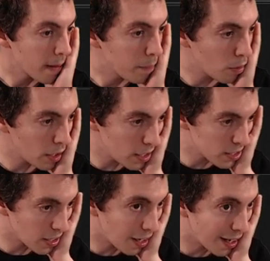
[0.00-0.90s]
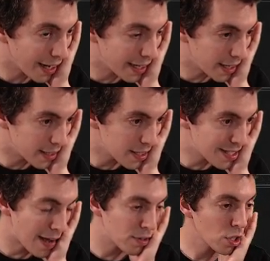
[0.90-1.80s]
Opponent is on
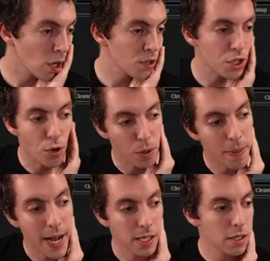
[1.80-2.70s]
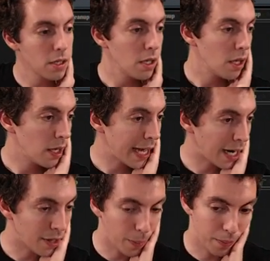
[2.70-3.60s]
seven cards, no companion, and
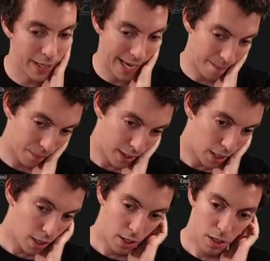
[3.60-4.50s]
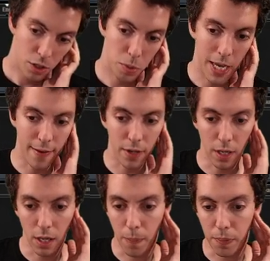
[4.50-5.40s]
on the play. So we have
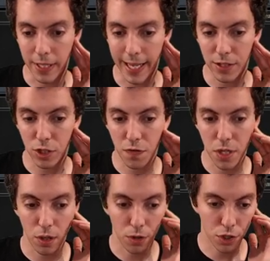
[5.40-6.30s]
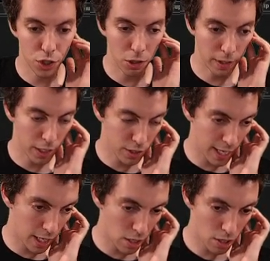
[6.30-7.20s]
a, a plant sphere stirrings
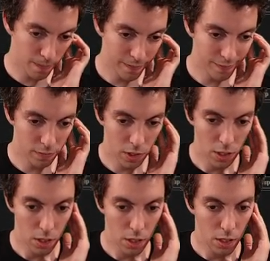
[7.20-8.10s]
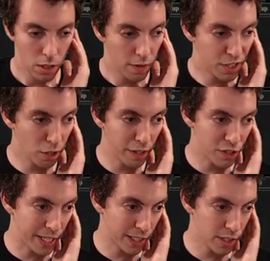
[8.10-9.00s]
hand. This is only
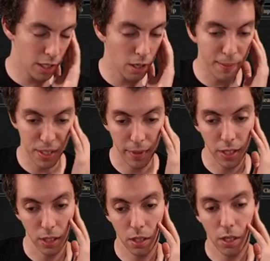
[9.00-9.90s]
six, though. I'm just going to mulligan.